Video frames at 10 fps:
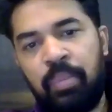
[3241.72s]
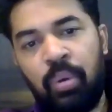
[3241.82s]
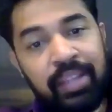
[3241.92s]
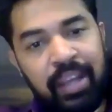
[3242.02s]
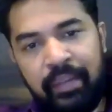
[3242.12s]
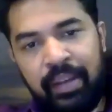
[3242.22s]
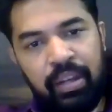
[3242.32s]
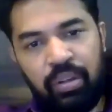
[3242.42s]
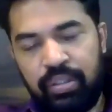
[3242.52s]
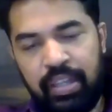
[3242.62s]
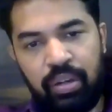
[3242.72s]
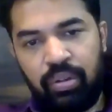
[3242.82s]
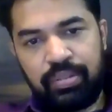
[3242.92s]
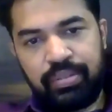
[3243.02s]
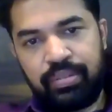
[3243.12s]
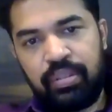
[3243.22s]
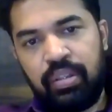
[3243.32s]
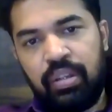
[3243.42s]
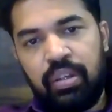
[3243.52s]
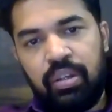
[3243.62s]
both have hair loss. Hair loss. Yes,
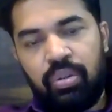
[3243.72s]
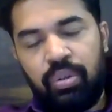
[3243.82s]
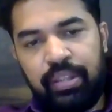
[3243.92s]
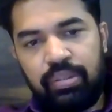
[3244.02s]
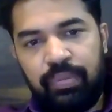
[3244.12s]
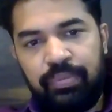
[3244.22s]
yes. Okay, so